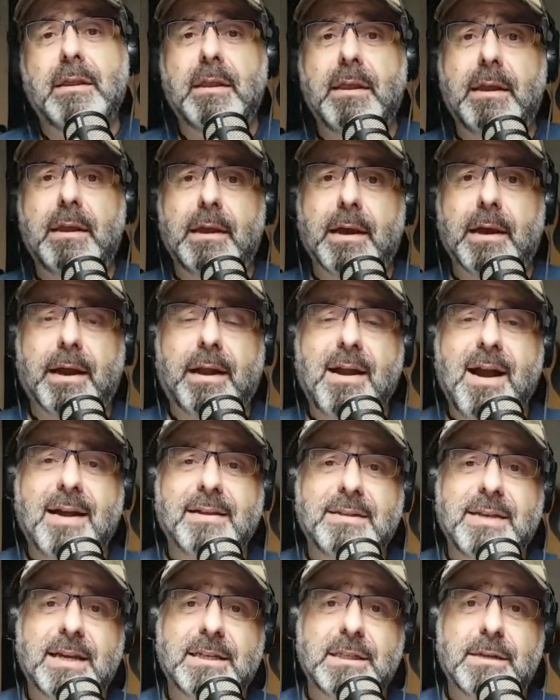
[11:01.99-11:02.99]
the uh,
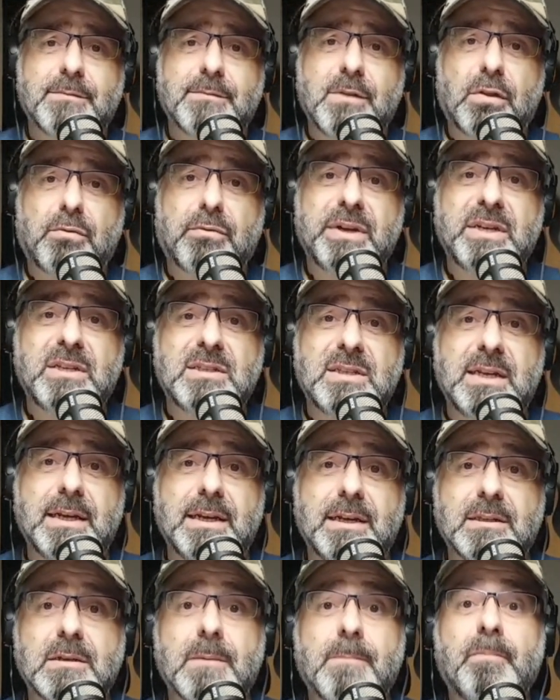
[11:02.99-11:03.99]
context of the three
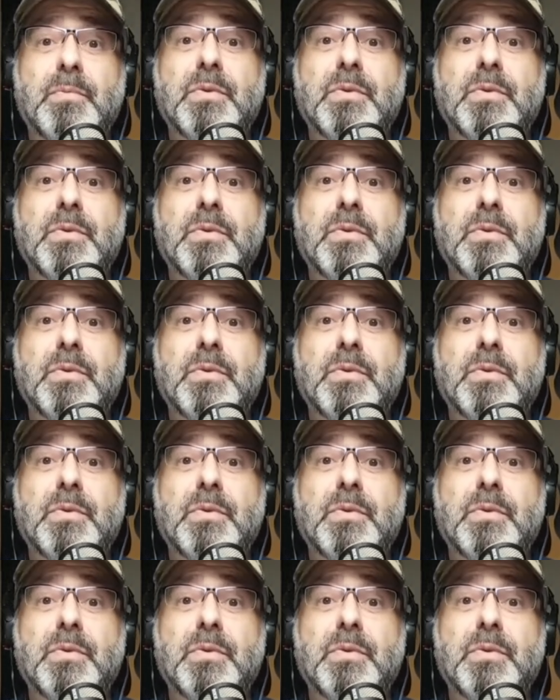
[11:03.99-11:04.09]
C's,